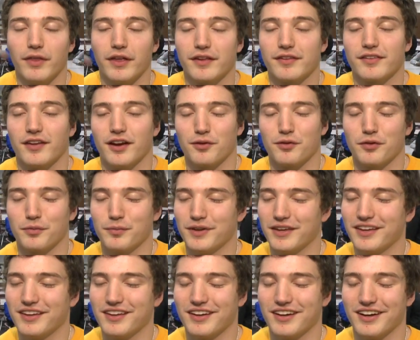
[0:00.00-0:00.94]
They stuck with
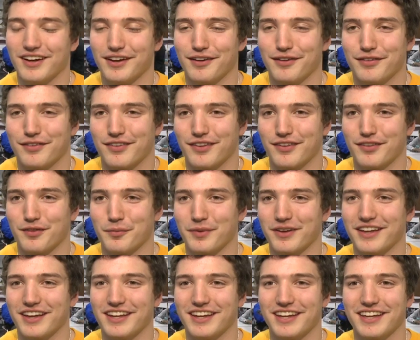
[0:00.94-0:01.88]
me since the
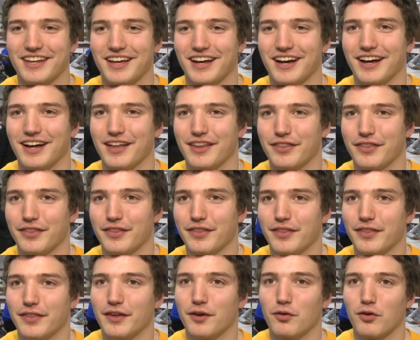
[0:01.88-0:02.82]
beginning.
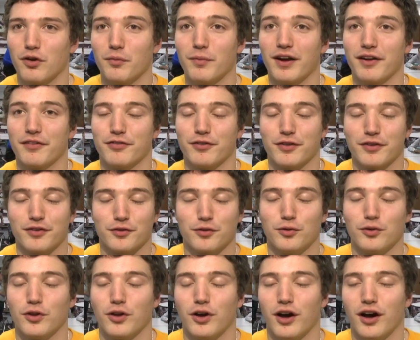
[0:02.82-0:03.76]
They were my first
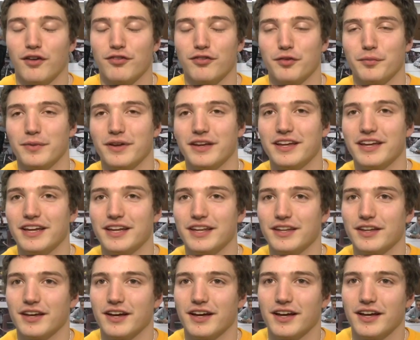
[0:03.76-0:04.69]
school to offer me,
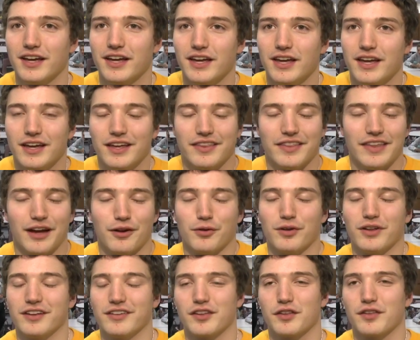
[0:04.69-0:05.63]
and that
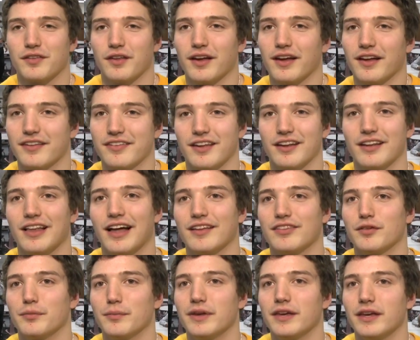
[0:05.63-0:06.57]
really just said a
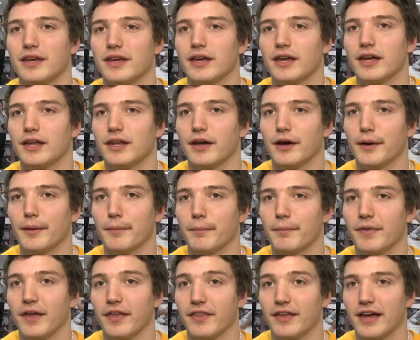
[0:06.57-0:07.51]
lot to me,
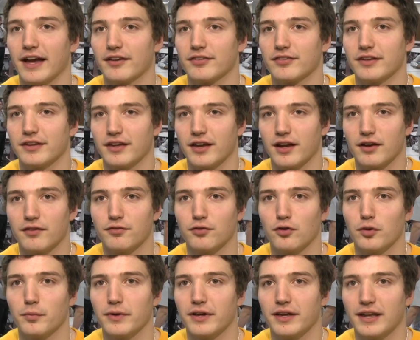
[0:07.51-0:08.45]
and that they actually cared
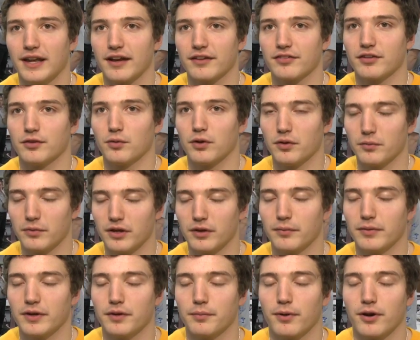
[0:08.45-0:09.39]
for me and actually wanted me
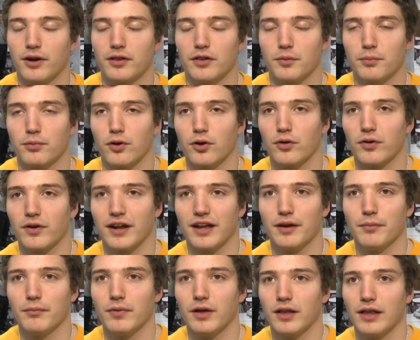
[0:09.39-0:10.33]
to be a part of their
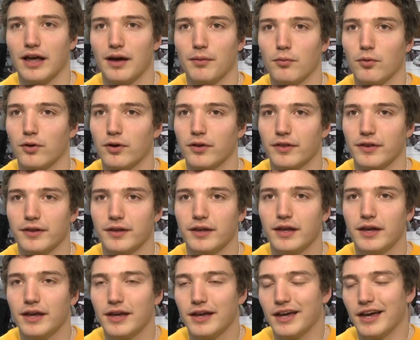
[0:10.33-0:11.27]
program a lot more than
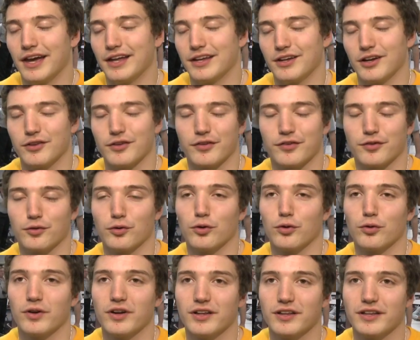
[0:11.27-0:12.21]
any other
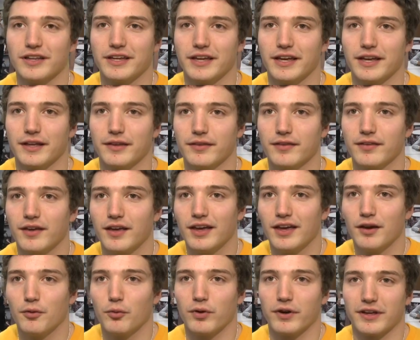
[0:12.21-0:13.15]
school, really. And
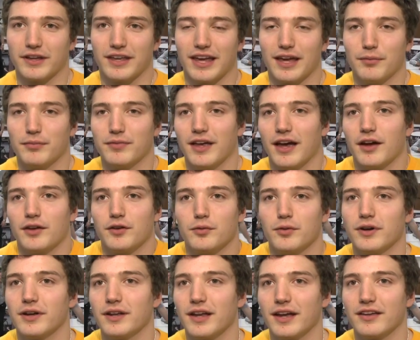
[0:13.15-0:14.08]
when it came down
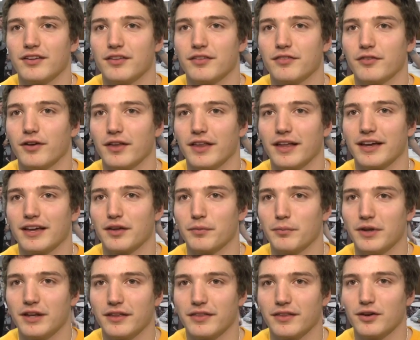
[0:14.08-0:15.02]
to it, I just felt like
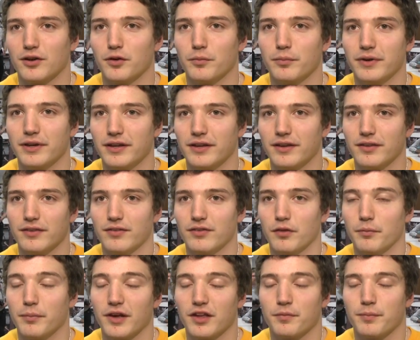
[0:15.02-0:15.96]
committing there would be
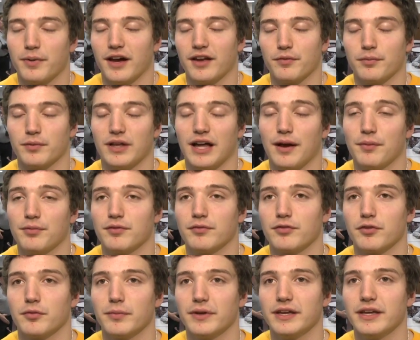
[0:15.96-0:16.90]
the best possible option
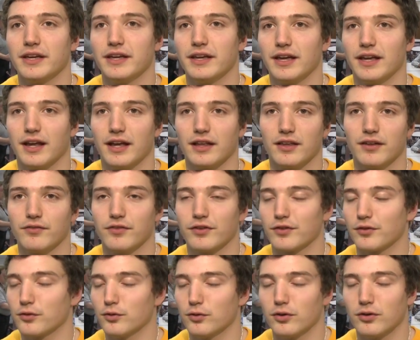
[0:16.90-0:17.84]
for me. And I love the
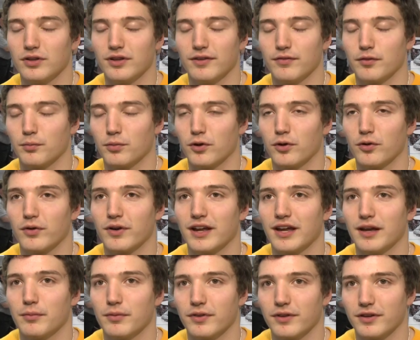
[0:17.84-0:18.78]
school, love the
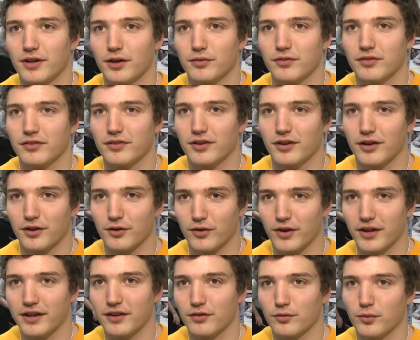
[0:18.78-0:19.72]
program, and the coaches there are
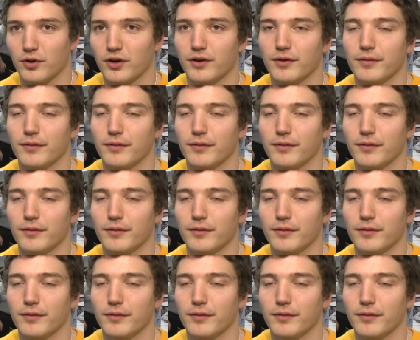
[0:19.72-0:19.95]
great as well.